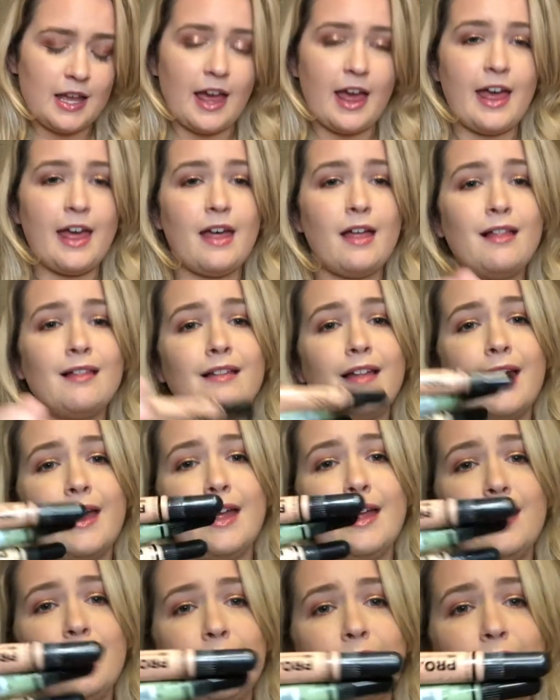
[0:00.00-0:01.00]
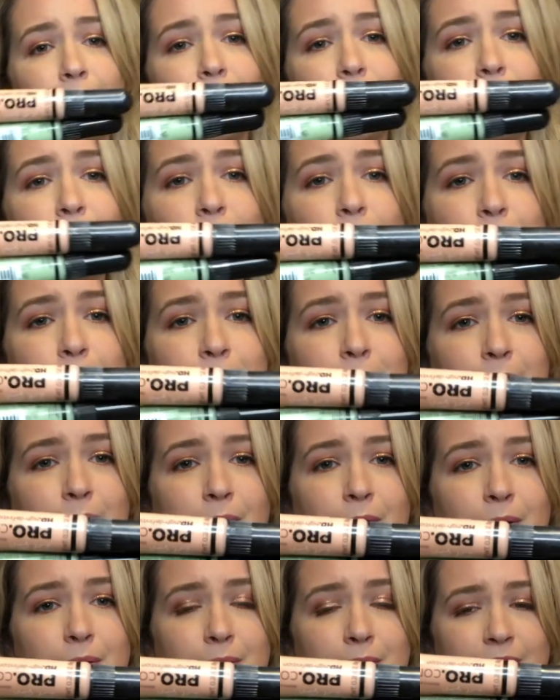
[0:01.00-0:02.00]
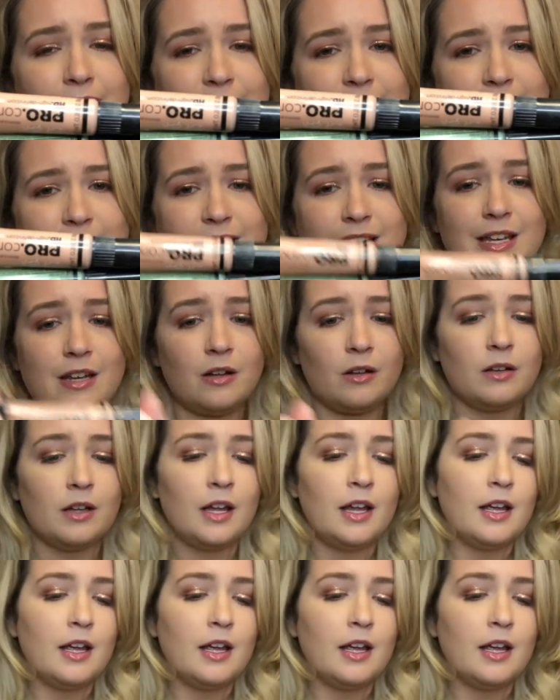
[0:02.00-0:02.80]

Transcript: LA Girl Pro Conceal.